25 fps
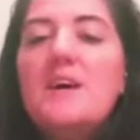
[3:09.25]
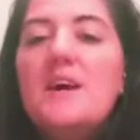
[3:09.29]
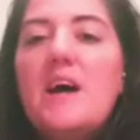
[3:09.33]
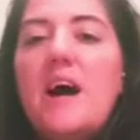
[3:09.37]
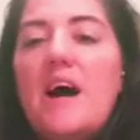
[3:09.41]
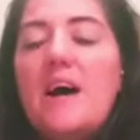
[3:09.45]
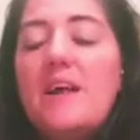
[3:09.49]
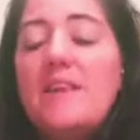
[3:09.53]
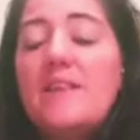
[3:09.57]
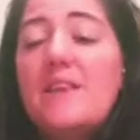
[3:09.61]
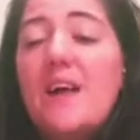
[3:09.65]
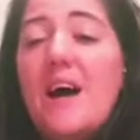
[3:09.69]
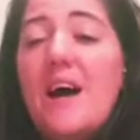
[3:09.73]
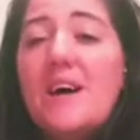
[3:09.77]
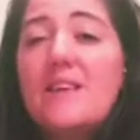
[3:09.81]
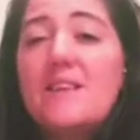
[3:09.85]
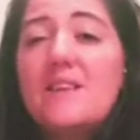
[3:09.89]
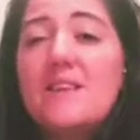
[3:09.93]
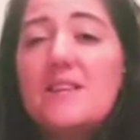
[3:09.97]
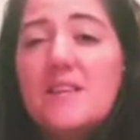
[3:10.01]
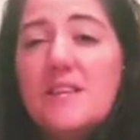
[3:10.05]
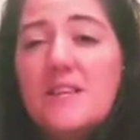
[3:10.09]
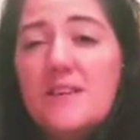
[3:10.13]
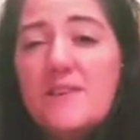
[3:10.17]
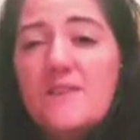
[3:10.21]
And that
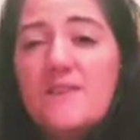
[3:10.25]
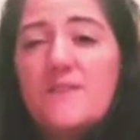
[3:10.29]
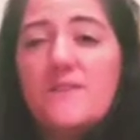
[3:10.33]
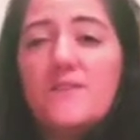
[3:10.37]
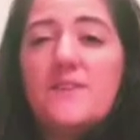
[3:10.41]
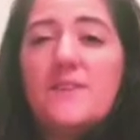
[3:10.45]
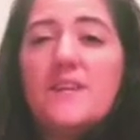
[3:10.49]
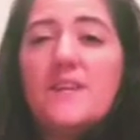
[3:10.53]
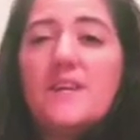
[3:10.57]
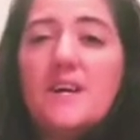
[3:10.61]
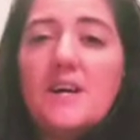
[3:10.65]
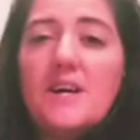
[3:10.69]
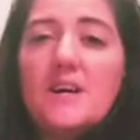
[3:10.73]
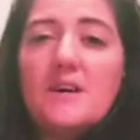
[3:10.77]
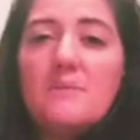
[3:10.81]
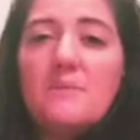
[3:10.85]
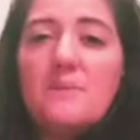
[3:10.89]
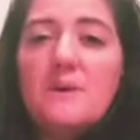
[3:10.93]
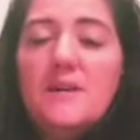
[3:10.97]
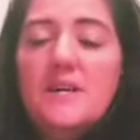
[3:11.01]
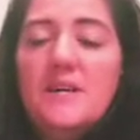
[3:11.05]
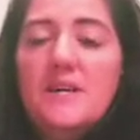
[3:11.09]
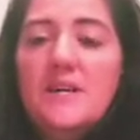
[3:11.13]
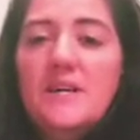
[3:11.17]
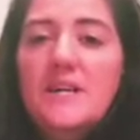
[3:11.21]
lifting up
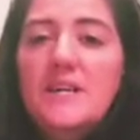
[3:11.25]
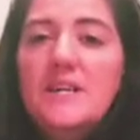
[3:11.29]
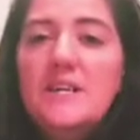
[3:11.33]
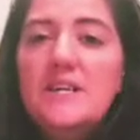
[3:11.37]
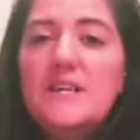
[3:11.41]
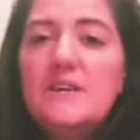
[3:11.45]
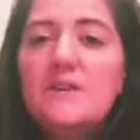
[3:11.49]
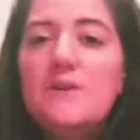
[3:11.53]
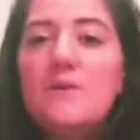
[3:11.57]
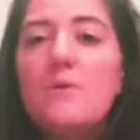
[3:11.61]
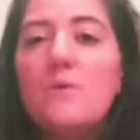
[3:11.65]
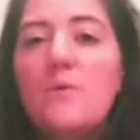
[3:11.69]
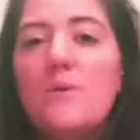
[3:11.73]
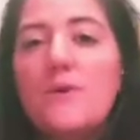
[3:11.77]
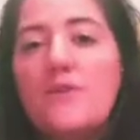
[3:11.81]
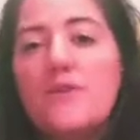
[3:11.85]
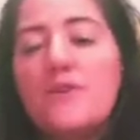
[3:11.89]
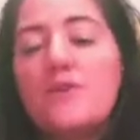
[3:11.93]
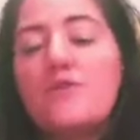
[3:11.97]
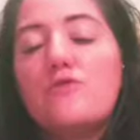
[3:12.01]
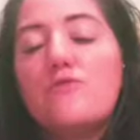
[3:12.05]
with